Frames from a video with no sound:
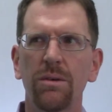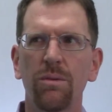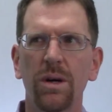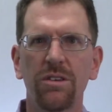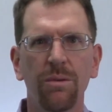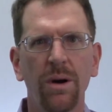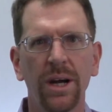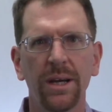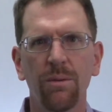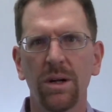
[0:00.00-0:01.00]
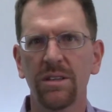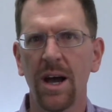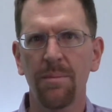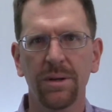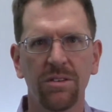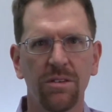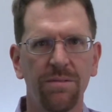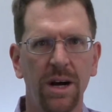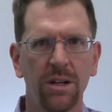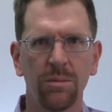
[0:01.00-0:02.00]
what to write, what topics to
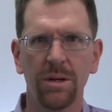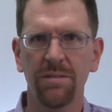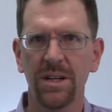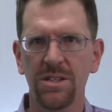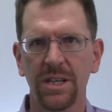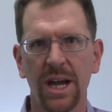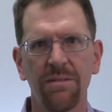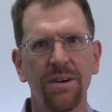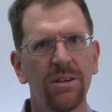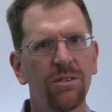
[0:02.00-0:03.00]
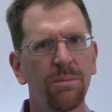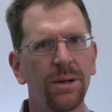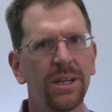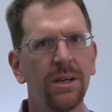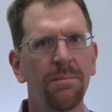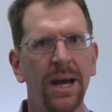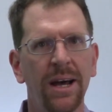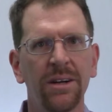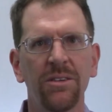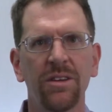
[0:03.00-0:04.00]
follow, but eventually I found some pretty good
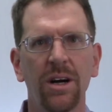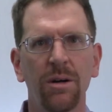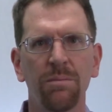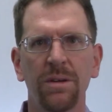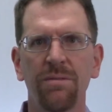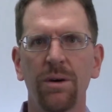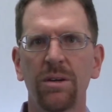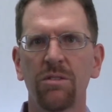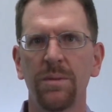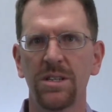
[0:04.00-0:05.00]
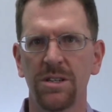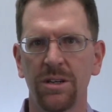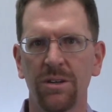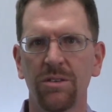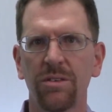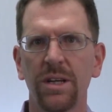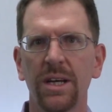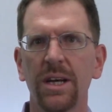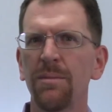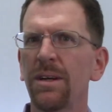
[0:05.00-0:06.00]
patterns that helped me focus my journals
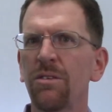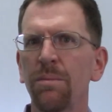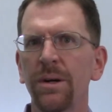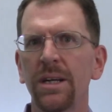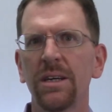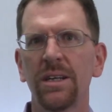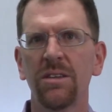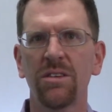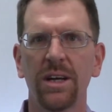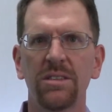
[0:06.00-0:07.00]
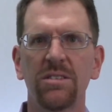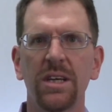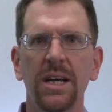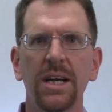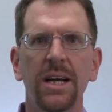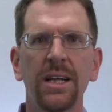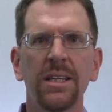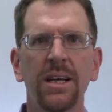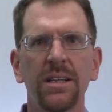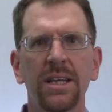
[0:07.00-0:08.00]
and make some pretty good insights. And
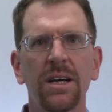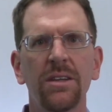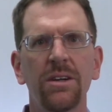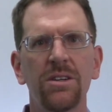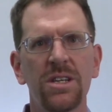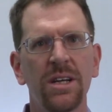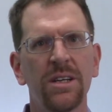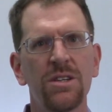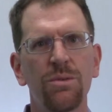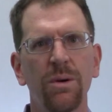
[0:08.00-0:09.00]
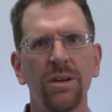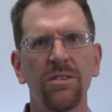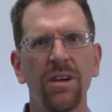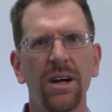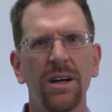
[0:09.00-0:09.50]
then the other challenge was